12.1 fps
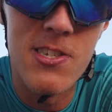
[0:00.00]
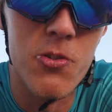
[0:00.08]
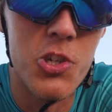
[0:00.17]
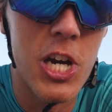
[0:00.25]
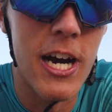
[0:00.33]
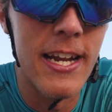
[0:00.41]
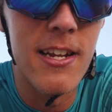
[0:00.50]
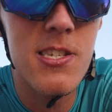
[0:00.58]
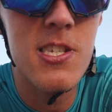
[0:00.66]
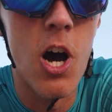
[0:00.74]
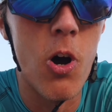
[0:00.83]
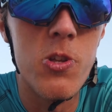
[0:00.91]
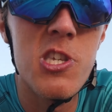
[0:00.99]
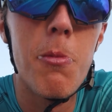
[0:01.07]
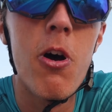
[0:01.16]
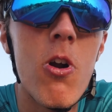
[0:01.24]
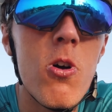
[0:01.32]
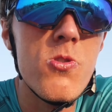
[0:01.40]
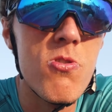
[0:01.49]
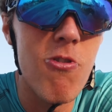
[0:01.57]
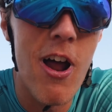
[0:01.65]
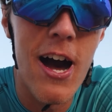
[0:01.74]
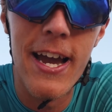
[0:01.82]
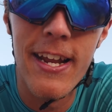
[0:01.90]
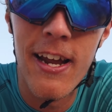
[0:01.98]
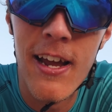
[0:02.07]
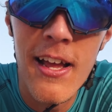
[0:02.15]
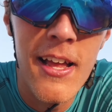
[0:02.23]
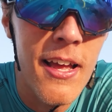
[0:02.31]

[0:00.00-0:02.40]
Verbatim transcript: in the sunshine. So tomorrow's ride,